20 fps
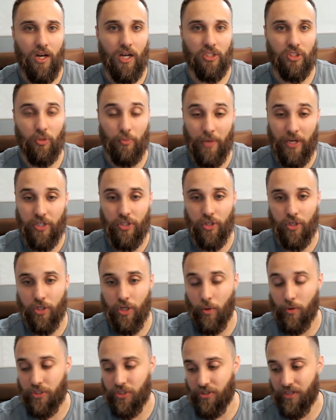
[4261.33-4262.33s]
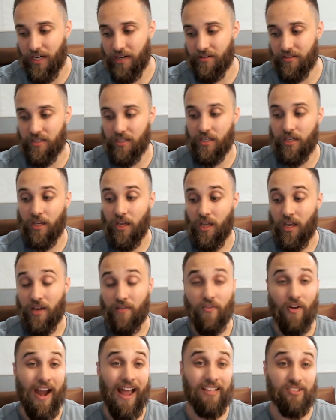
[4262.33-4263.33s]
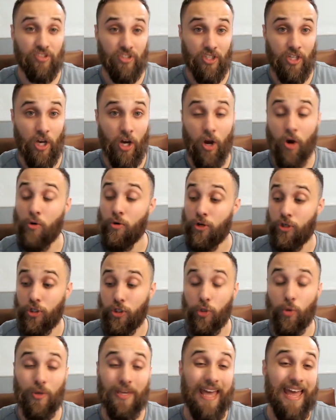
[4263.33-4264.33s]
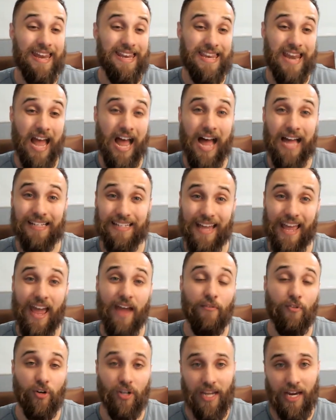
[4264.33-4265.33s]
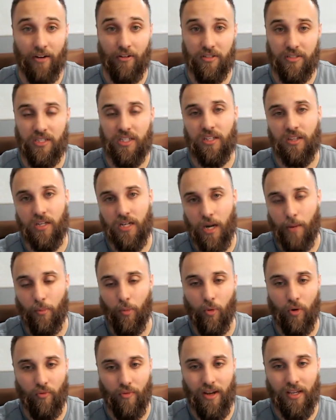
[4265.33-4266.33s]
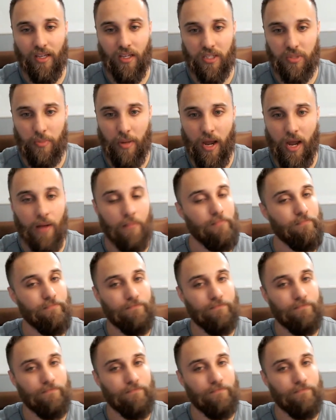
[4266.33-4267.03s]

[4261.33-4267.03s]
So make sure you know what you're guaranteeing. For SEO, you cannot ever guarantee the number one ranking spot.